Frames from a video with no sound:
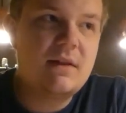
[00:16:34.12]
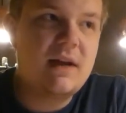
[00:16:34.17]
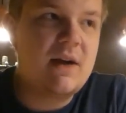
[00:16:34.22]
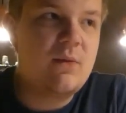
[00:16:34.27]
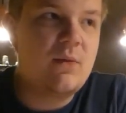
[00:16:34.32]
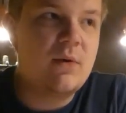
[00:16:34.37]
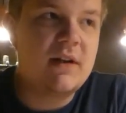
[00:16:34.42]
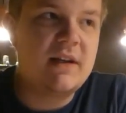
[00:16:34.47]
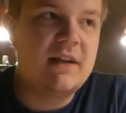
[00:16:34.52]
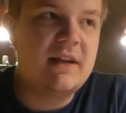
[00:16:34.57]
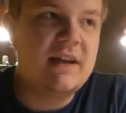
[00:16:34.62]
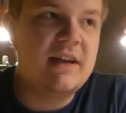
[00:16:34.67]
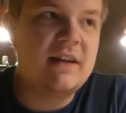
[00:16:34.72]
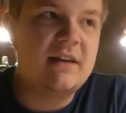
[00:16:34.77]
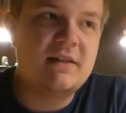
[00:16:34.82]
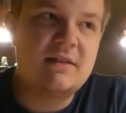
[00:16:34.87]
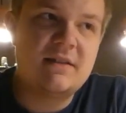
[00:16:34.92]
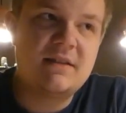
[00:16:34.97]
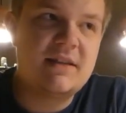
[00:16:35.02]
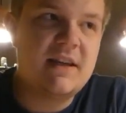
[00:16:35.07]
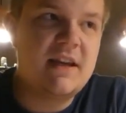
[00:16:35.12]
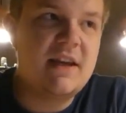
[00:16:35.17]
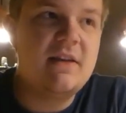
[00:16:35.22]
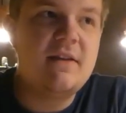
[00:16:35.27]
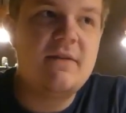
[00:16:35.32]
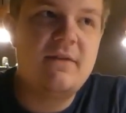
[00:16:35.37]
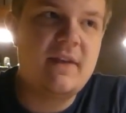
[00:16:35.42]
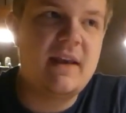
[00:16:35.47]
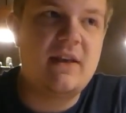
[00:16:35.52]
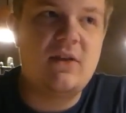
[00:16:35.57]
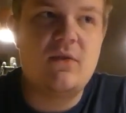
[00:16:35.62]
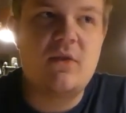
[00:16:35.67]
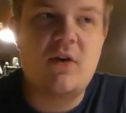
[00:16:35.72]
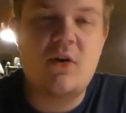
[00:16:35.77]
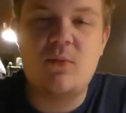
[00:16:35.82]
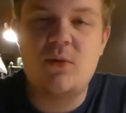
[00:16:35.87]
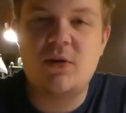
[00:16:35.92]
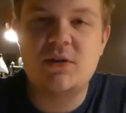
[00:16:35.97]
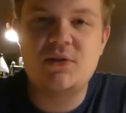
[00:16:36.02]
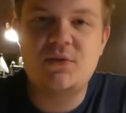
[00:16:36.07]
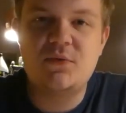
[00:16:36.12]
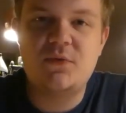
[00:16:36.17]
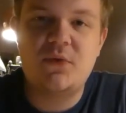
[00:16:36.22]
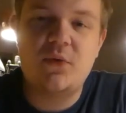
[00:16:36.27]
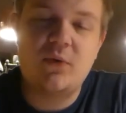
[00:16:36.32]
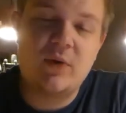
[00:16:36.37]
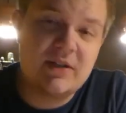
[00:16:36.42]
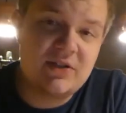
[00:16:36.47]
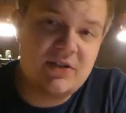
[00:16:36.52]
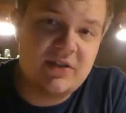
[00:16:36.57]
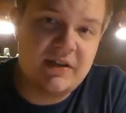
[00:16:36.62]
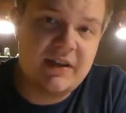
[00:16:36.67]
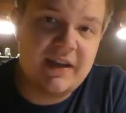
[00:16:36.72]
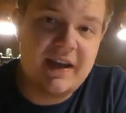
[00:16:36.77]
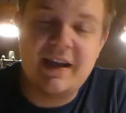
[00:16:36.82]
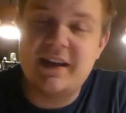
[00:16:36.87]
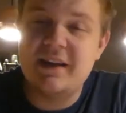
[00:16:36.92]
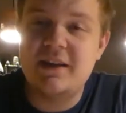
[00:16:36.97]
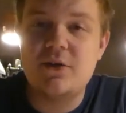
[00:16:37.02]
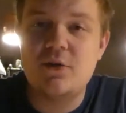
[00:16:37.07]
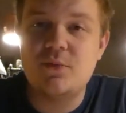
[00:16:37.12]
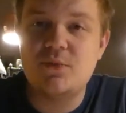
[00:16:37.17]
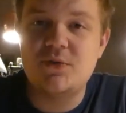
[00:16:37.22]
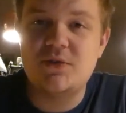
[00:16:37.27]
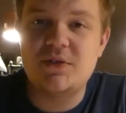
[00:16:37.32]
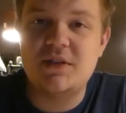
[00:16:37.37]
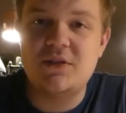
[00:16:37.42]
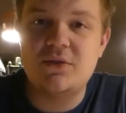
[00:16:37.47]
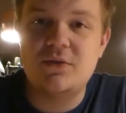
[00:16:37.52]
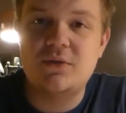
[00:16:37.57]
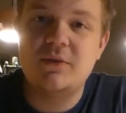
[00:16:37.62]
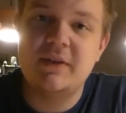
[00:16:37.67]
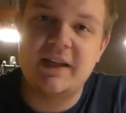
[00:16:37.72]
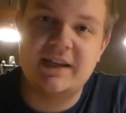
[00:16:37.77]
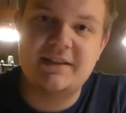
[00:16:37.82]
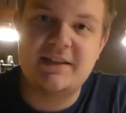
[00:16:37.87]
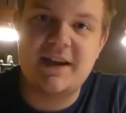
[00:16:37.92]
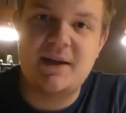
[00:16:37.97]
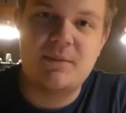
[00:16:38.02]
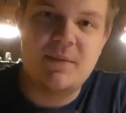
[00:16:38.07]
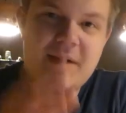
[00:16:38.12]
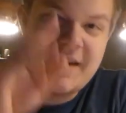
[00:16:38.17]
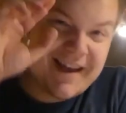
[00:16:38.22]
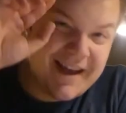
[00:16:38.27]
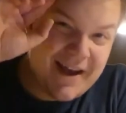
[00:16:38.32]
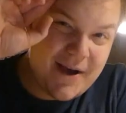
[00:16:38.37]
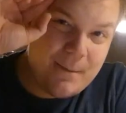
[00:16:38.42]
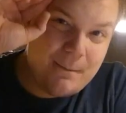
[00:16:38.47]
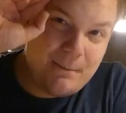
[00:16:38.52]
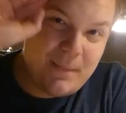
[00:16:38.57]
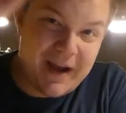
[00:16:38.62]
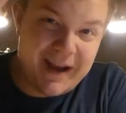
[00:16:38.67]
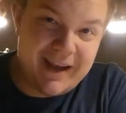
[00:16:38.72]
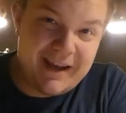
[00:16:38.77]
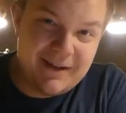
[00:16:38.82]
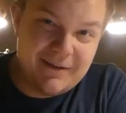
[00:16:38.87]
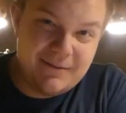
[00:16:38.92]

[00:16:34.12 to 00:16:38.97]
I want to again say thank you very much for watching and hope to see you next time. Bye.